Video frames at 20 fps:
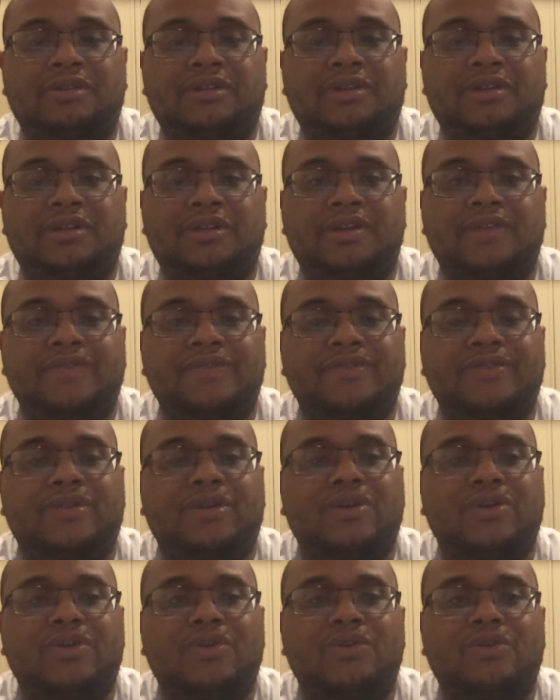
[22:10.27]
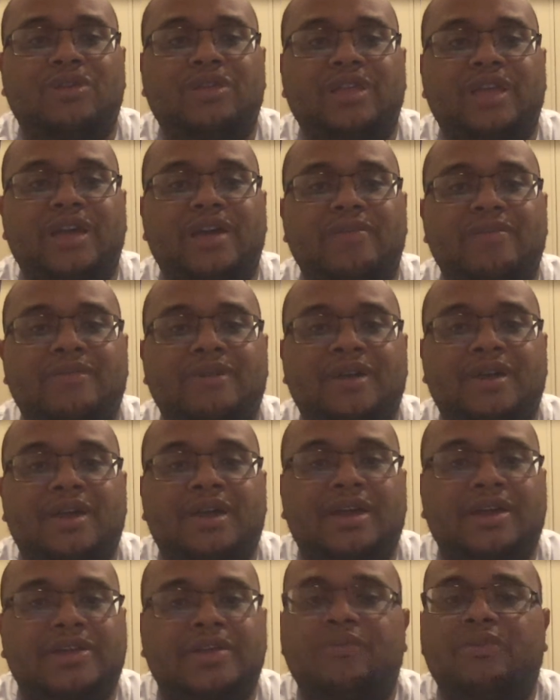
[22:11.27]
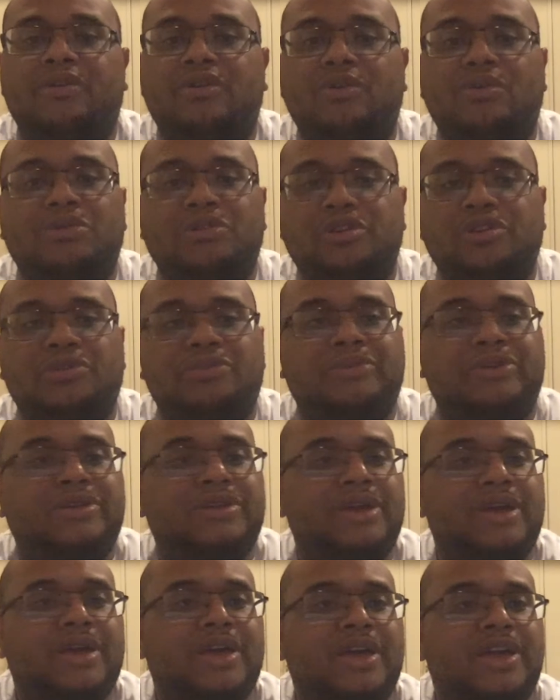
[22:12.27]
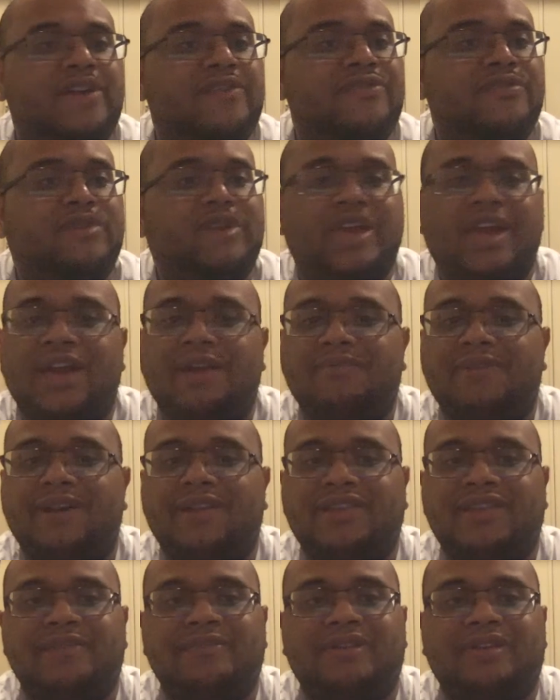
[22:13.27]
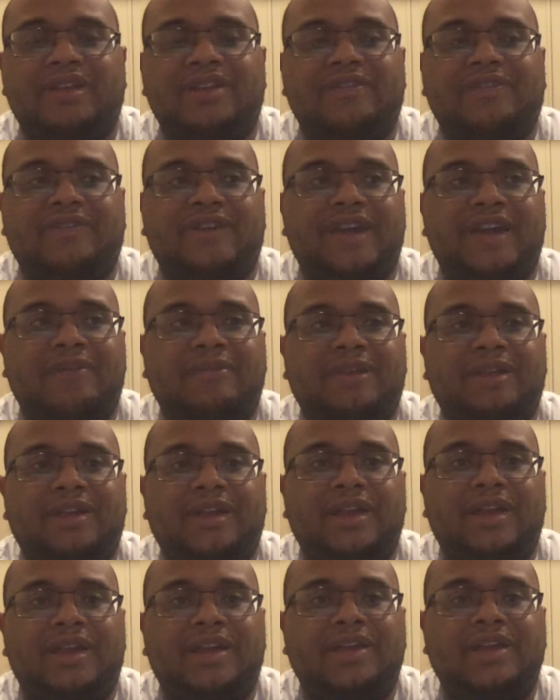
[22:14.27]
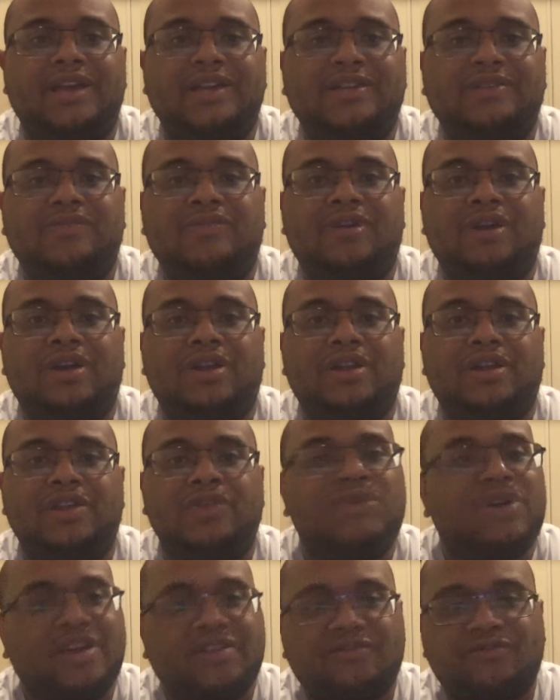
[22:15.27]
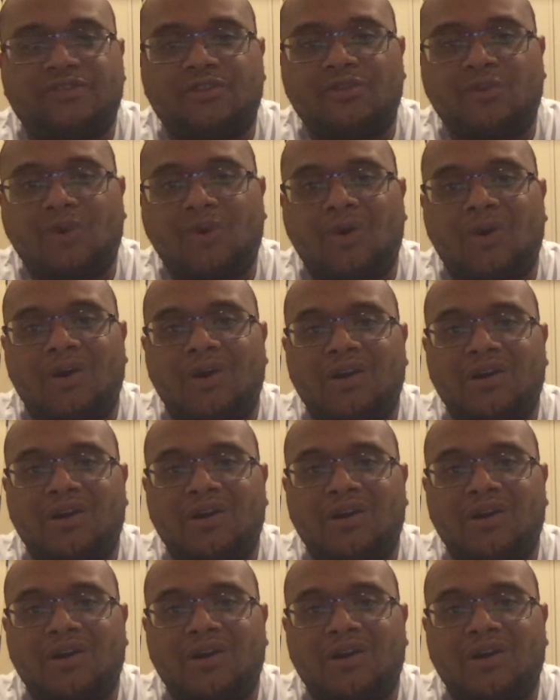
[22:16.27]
If you were cool with them, they were cool with you. But if you came at them or their family, guess what? You were in for war.